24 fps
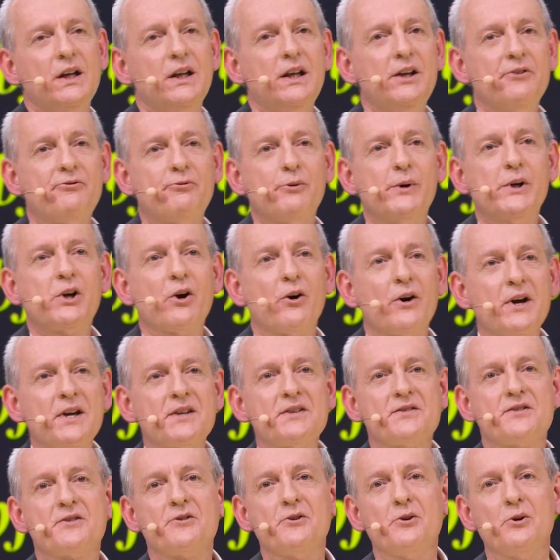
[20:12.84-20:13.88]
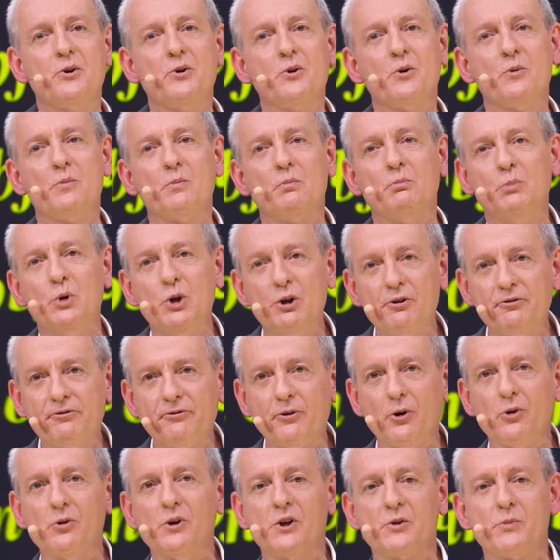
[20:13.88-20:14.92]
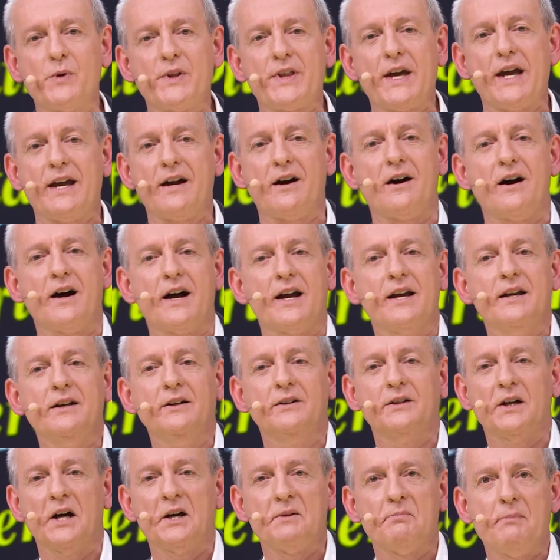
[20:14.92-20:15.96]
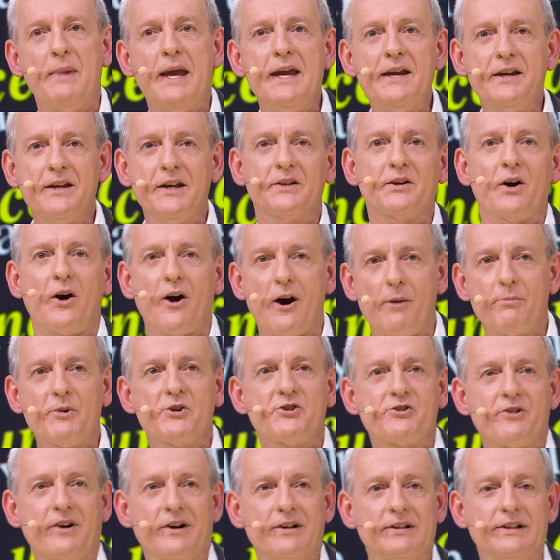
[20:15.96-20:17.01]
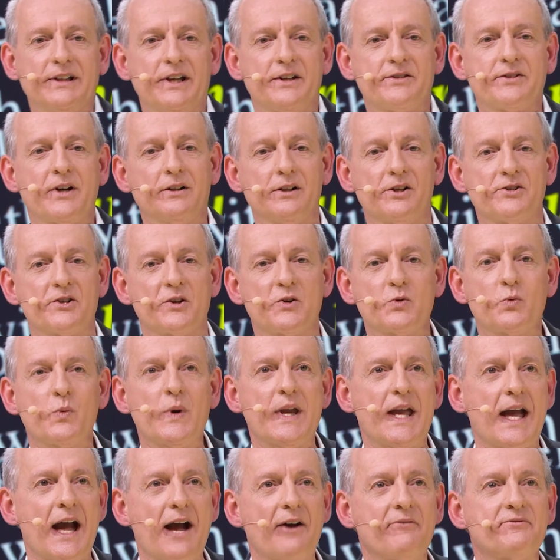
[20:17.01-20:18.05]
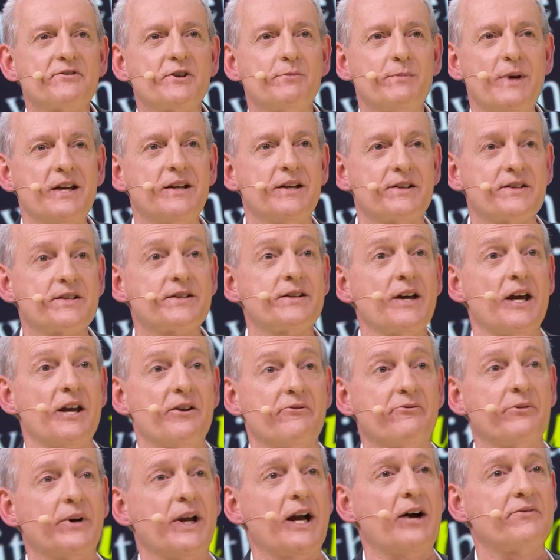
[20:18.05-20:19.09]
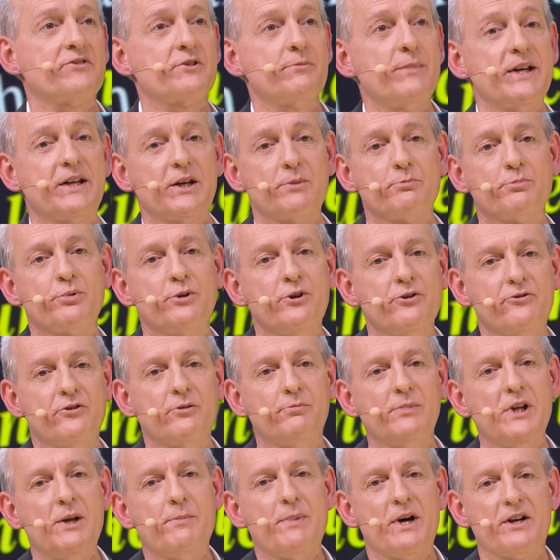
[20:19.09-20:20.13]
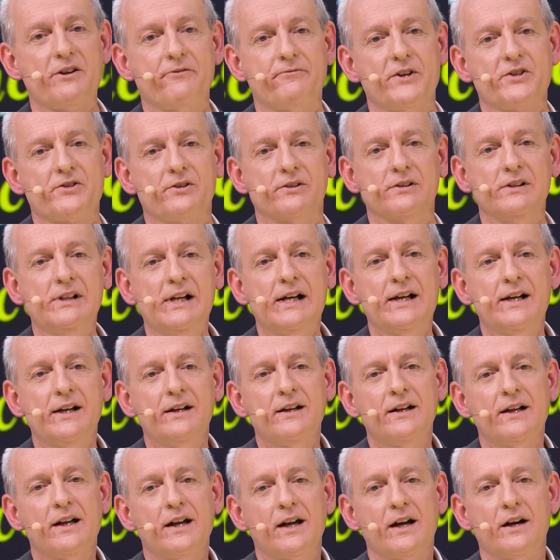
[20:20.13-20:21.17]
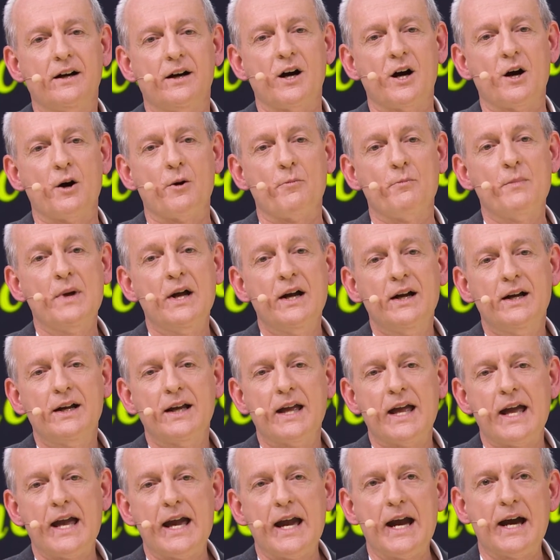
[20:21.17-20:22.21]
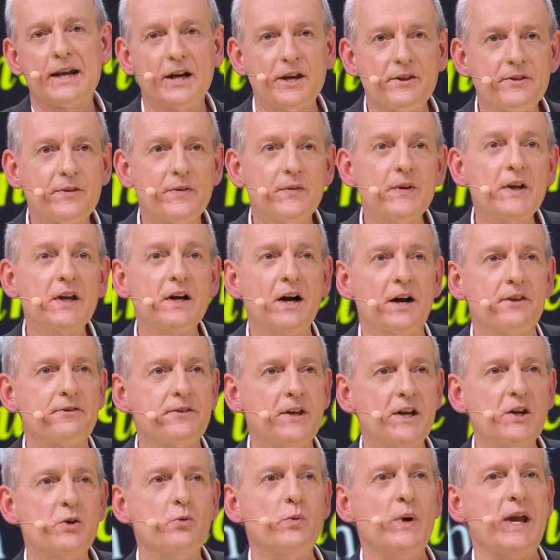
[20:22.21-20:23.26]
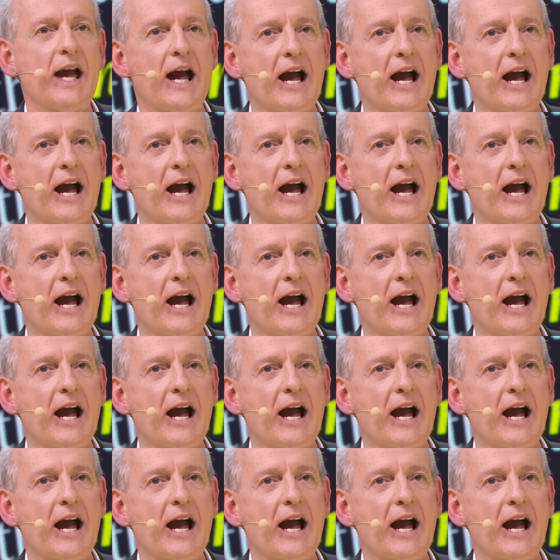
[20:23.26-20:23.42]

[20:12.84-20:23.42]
if we're going to move forward with AI and make it arbitrarily intelligent, we have to make it safe. We have to make it provably beneficial. And I think we